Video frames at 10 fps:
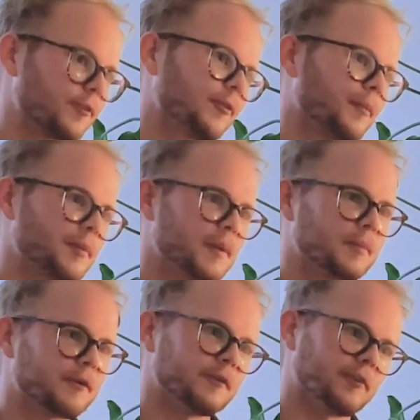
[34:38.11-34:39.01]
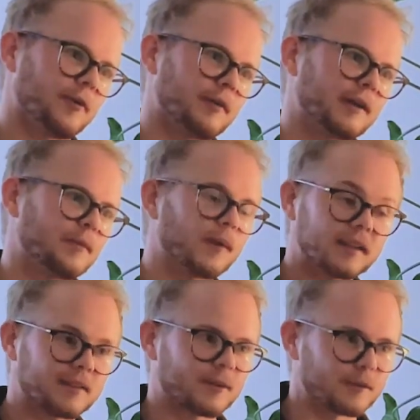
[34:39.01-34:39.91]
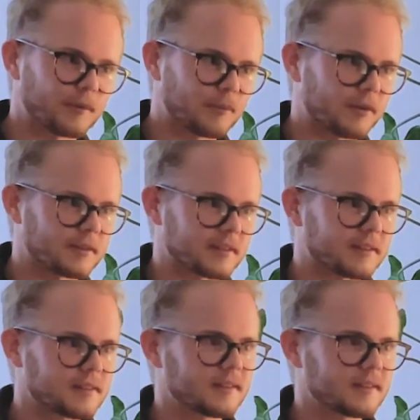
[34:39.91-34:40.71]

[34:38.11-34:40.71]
from the people who've already went through the process.